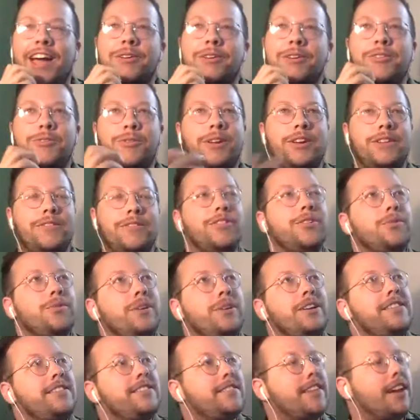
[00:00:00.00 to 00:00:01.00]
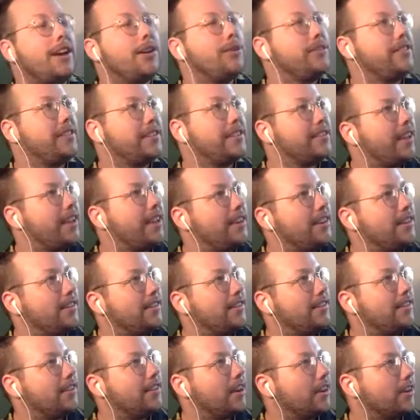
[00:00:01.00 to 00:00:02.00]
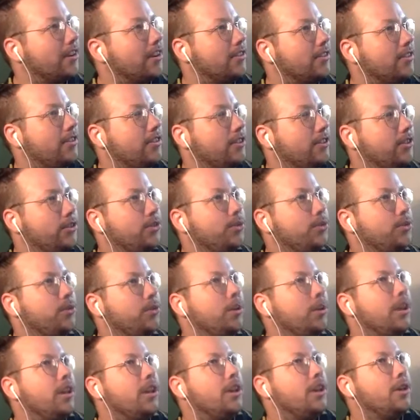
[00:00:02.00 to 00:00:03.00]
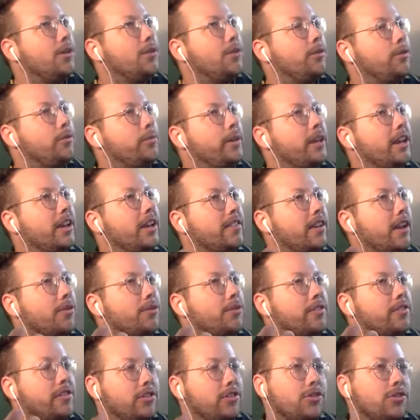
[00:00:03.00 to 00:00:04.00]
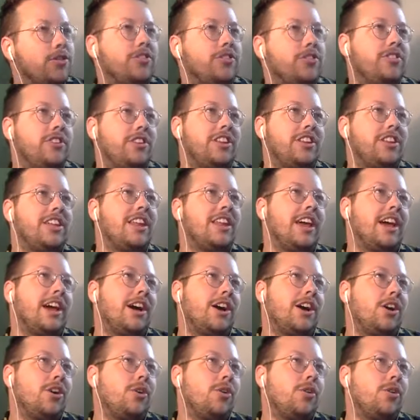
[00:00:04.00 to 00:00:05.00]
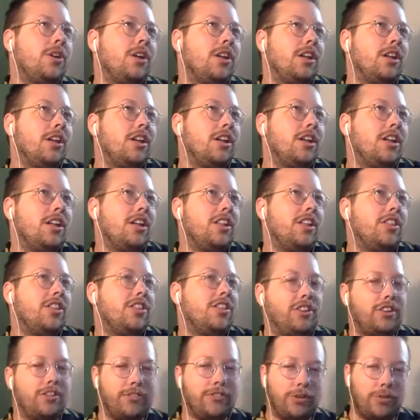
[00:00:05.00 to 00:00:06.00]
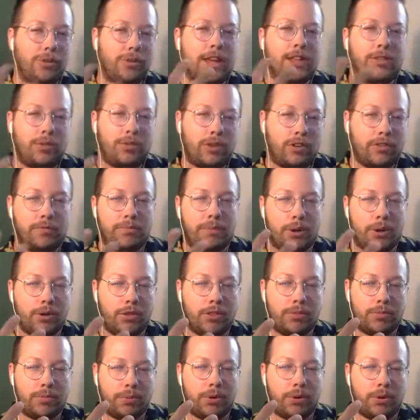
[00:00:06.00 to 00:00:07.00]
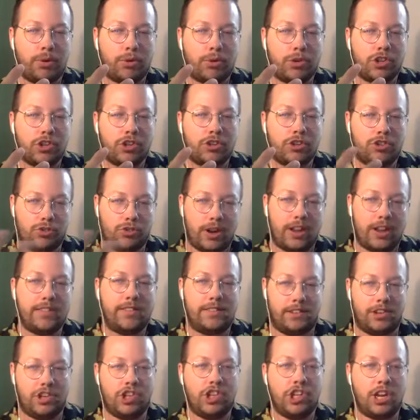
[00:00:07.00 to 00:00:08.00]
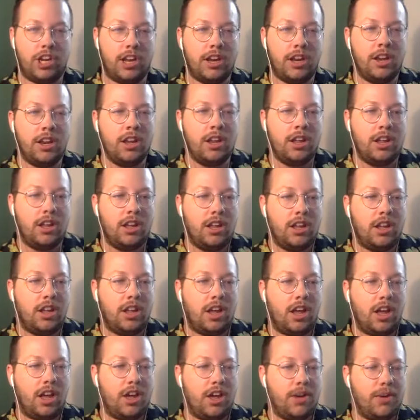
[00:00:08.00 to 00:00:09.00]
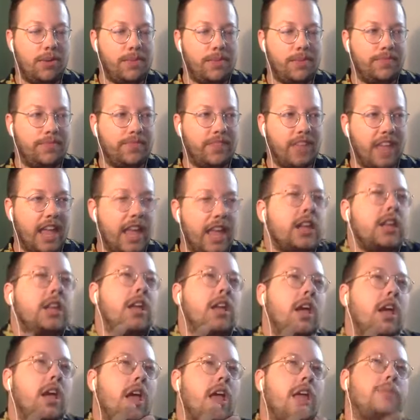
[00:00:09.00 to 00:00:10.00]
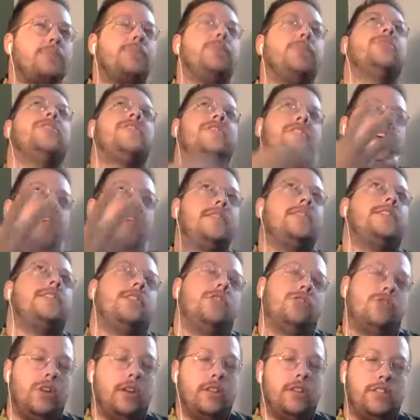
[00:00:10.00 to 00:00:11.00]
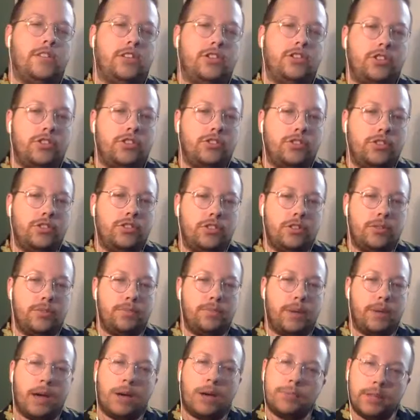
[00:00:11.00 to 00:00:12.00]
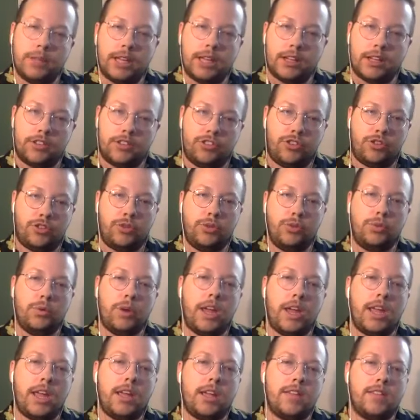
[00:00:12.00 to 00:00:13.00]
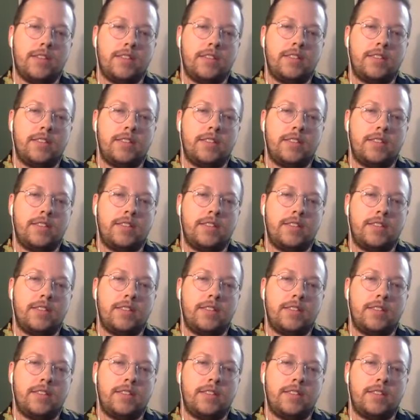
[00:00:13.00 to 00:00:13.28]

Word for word: that was one of the reasons I was excited to talk to you, was because I was interested in how the different ways we've both approached transition um, and and presenting transition to the public too right because mm